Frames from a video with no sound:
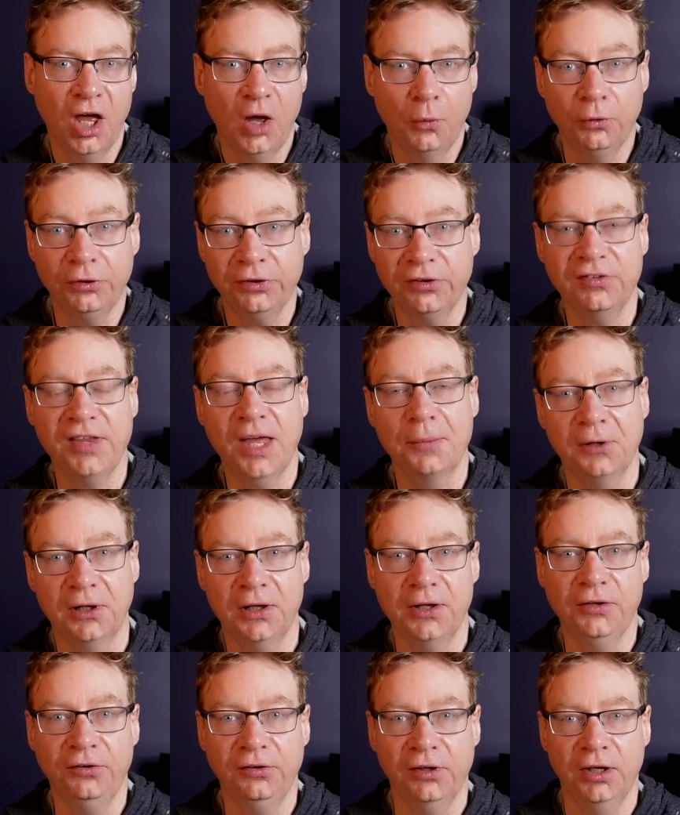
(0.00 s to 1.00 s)
One step
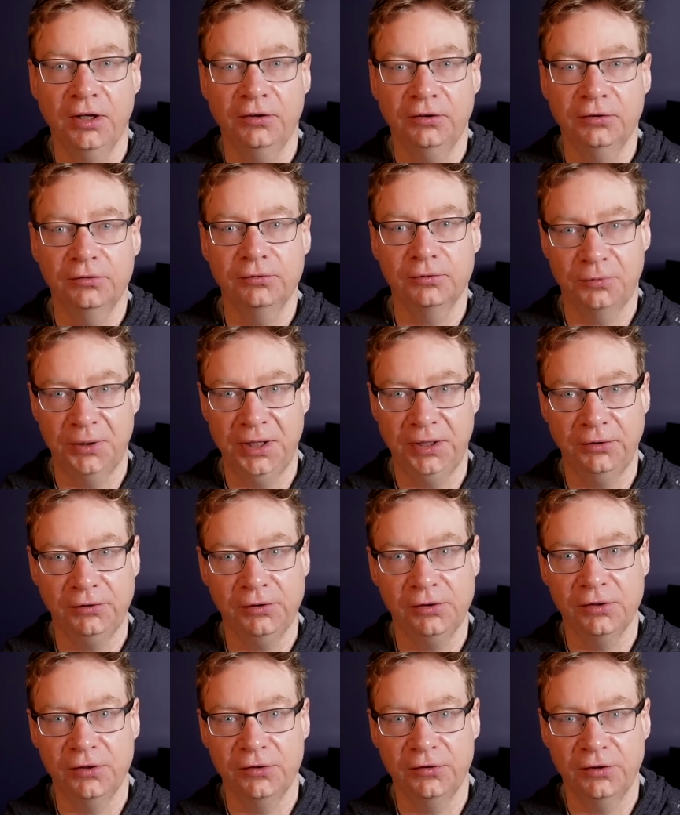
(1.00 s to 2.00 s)
closer to three hundred
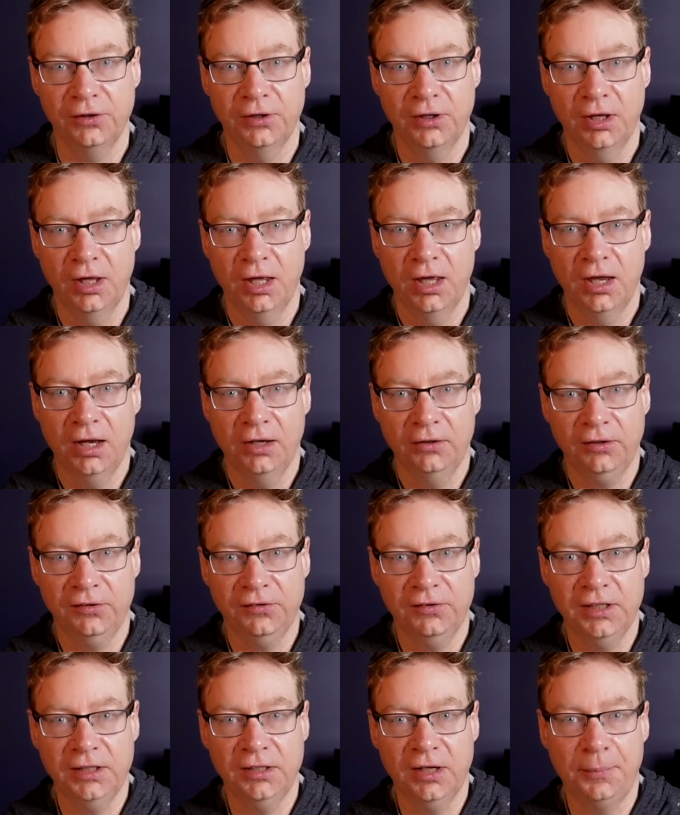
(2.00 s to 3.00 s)
dollars.
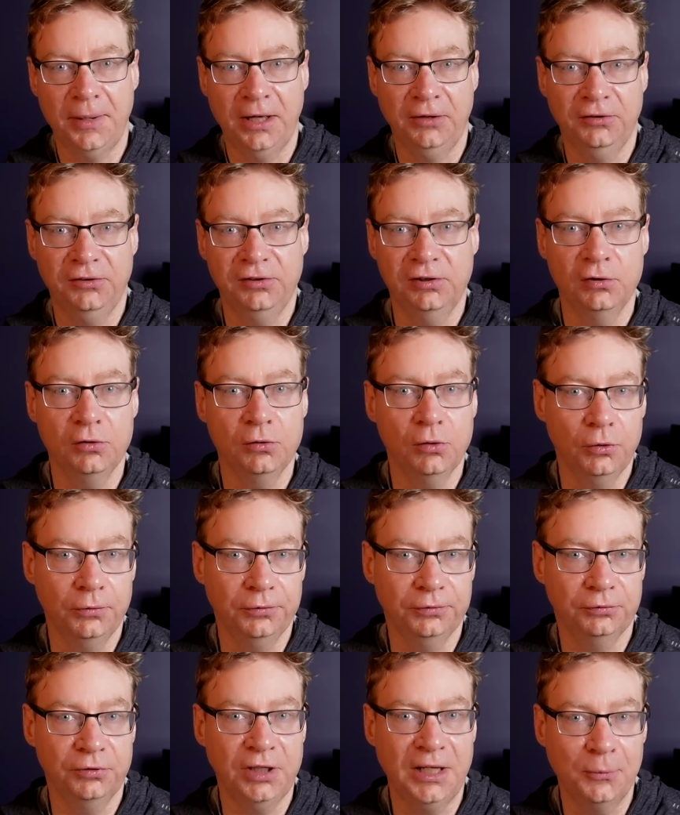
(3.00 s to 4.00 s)
Just need about two or
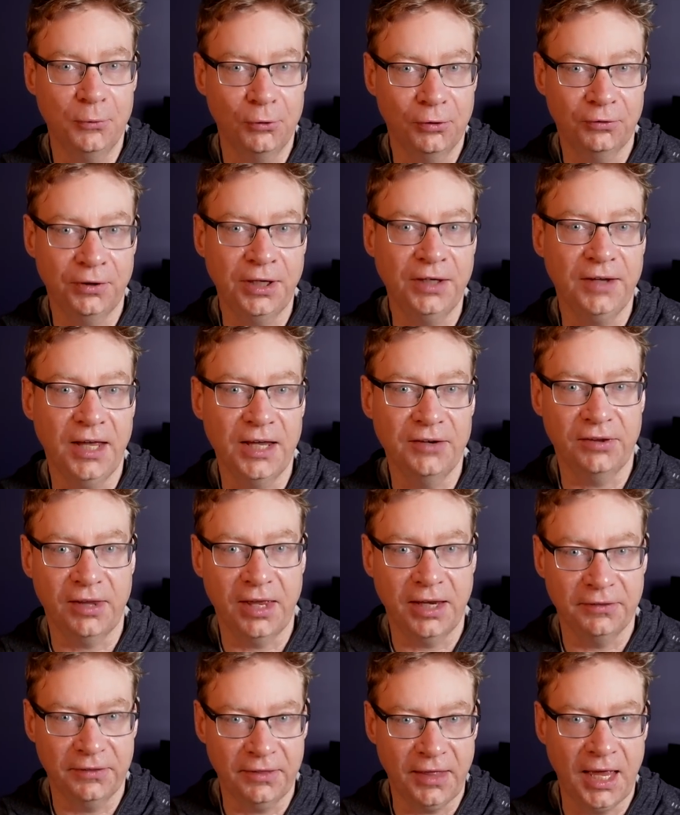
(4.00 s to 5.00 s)
three more green days
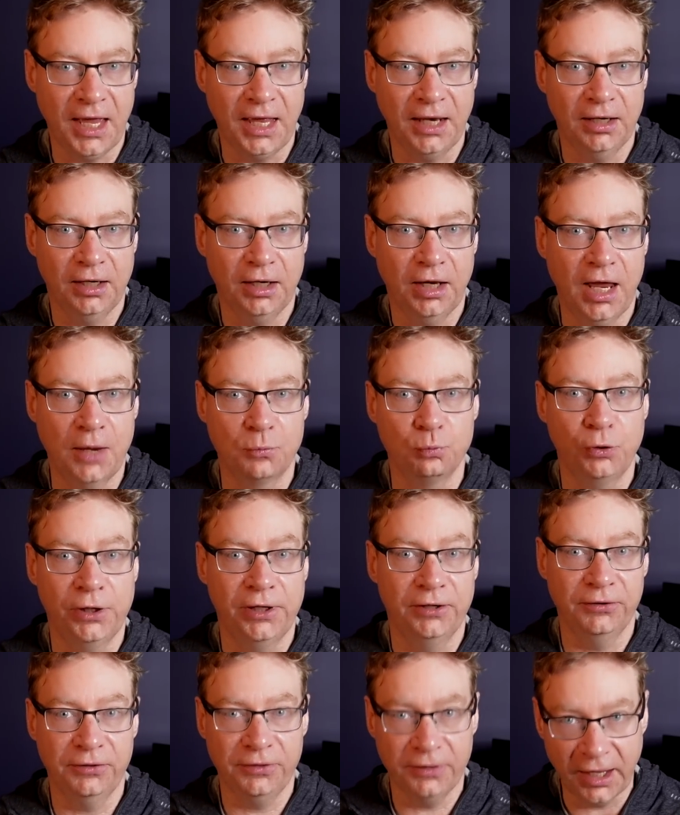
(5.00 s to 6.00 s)
like that and
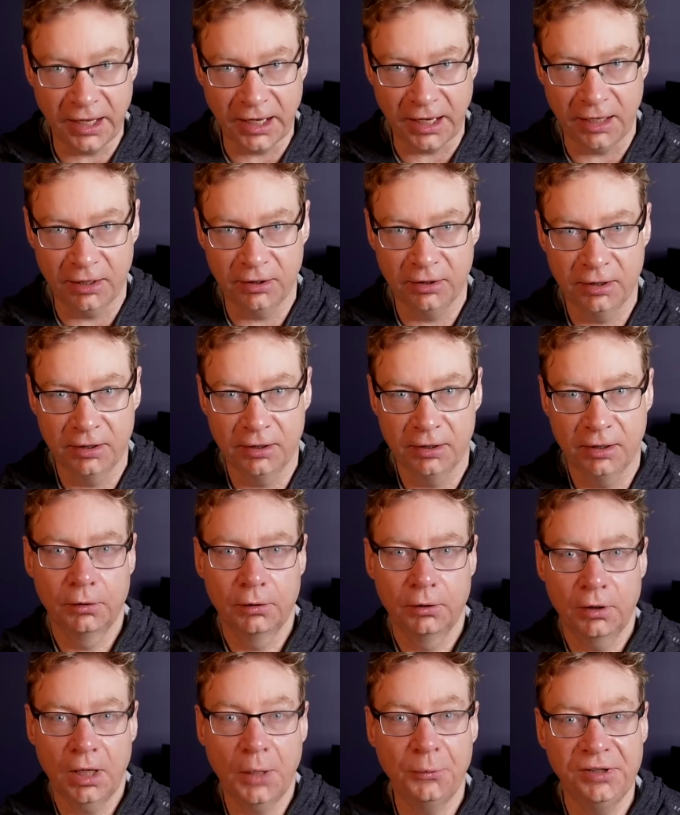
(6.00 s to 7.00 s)
we are there.
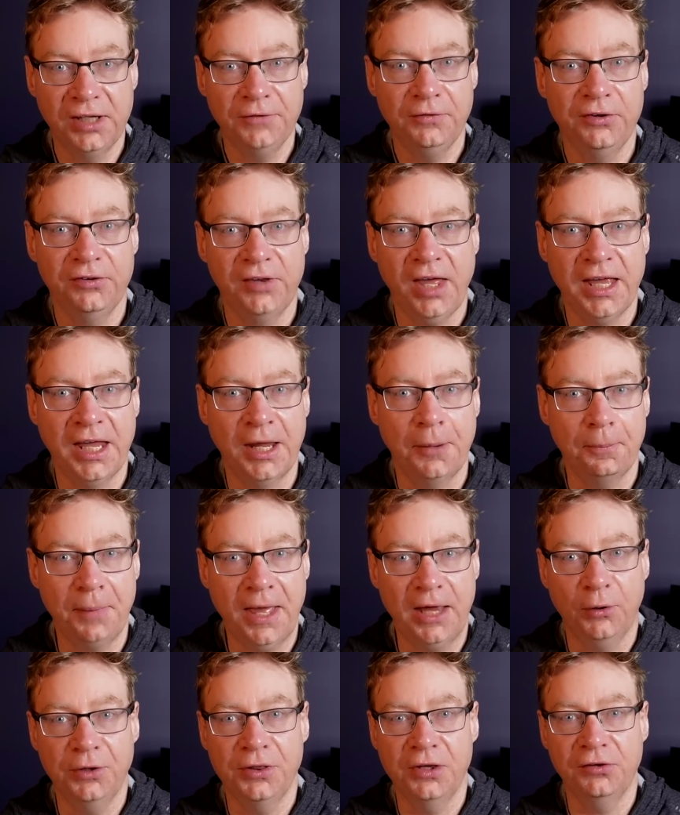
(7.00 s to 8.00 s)
I was even saying
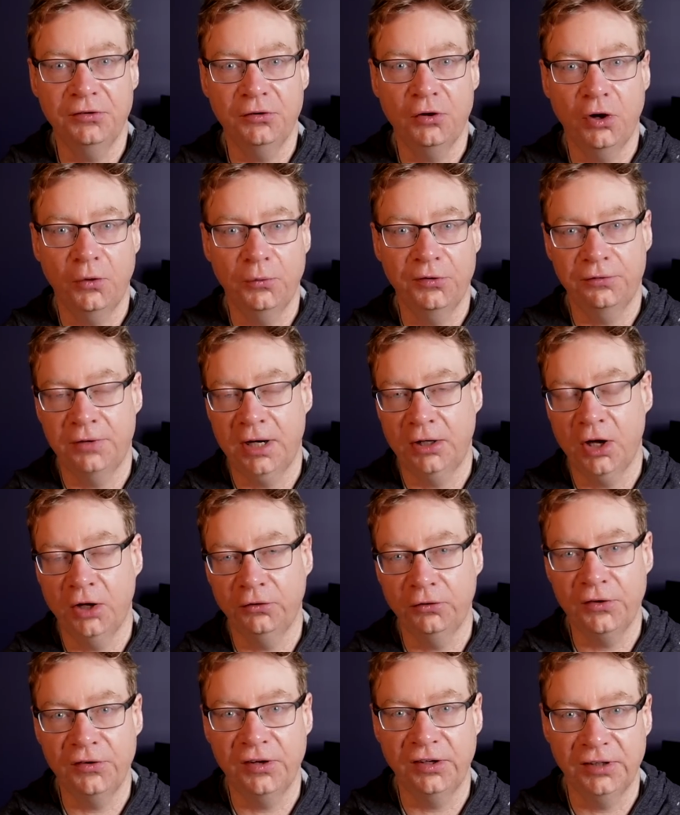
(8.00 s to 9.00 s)
back when the stock was around one
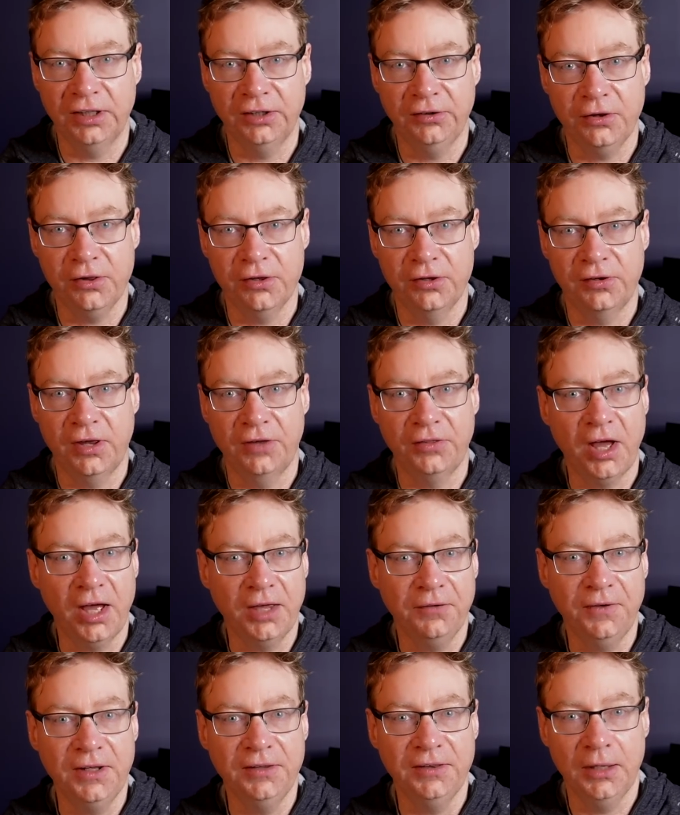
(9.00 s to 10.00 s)
hundred sixty dollars that I
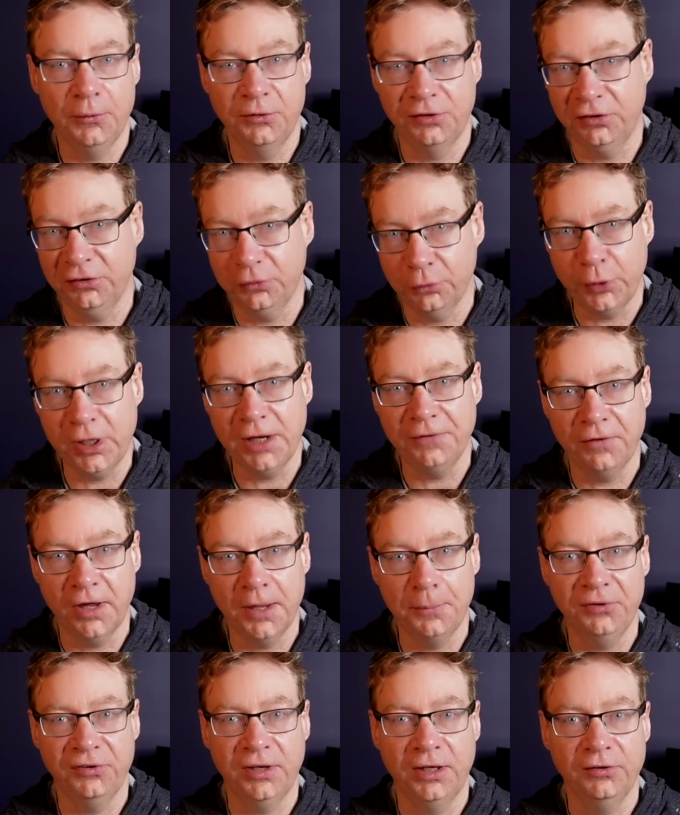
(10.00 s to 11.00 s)
think there was a
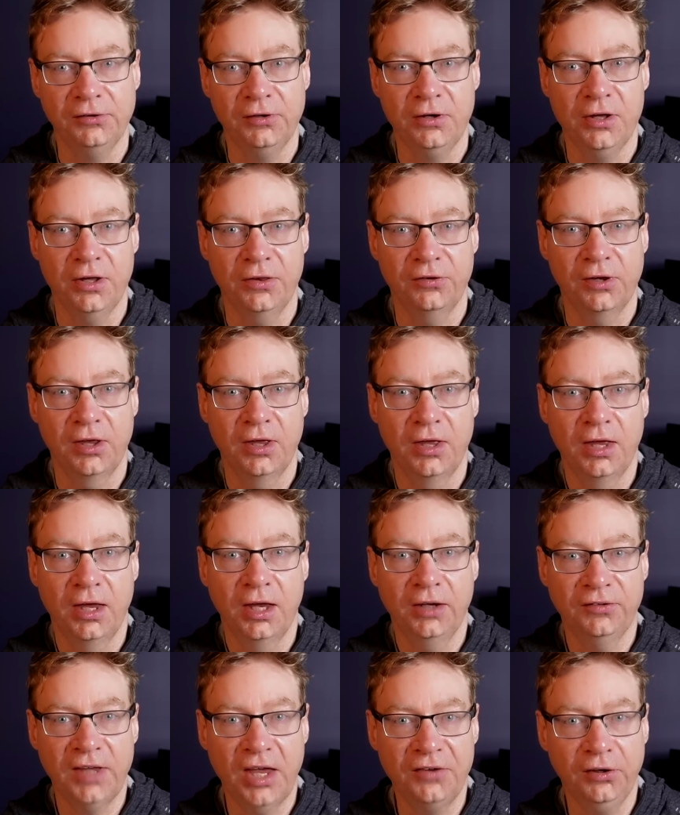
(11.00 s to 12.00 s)
twenty-five percent chance
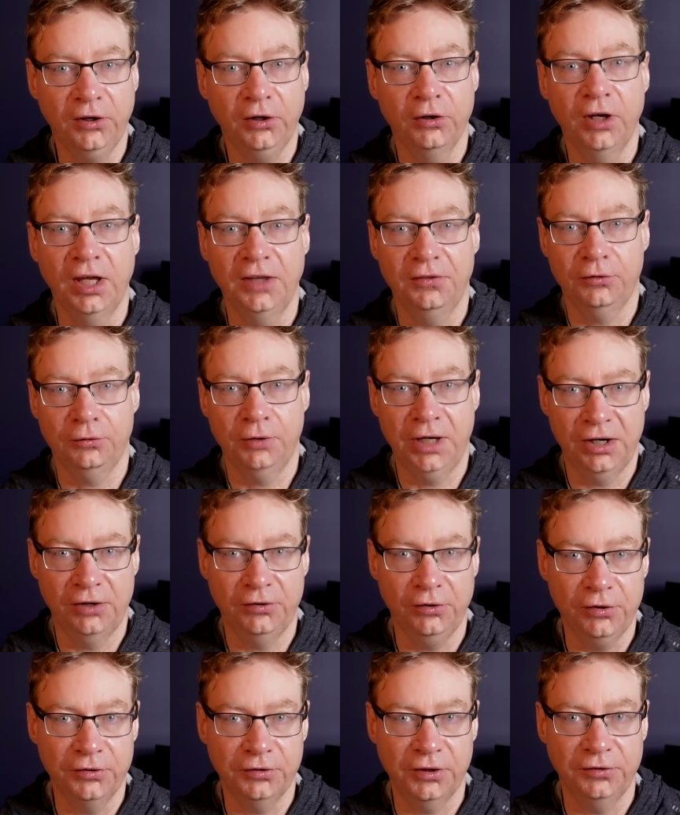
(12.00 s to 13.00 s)
Tesla could hit three hundred
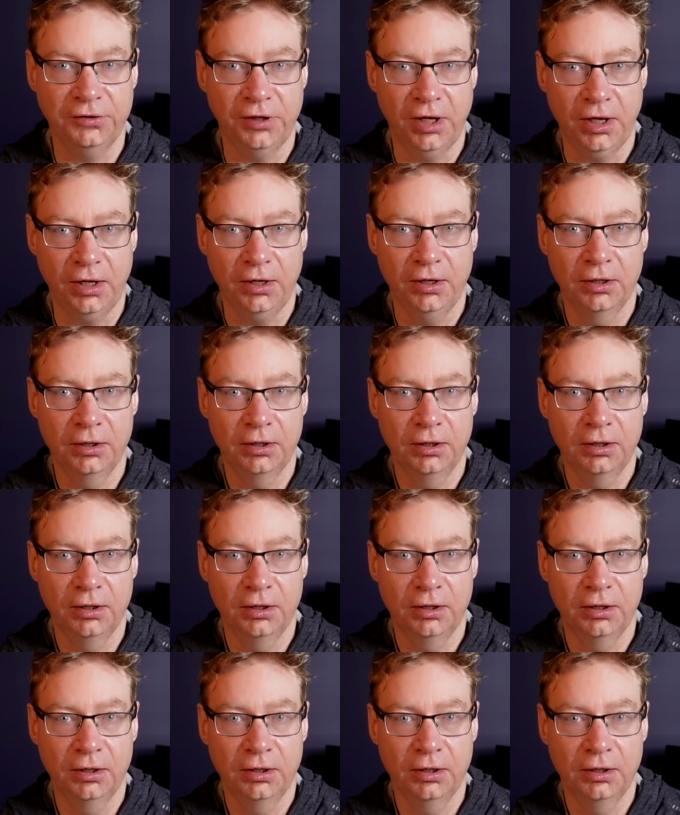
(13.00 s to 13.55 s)
dollars this year.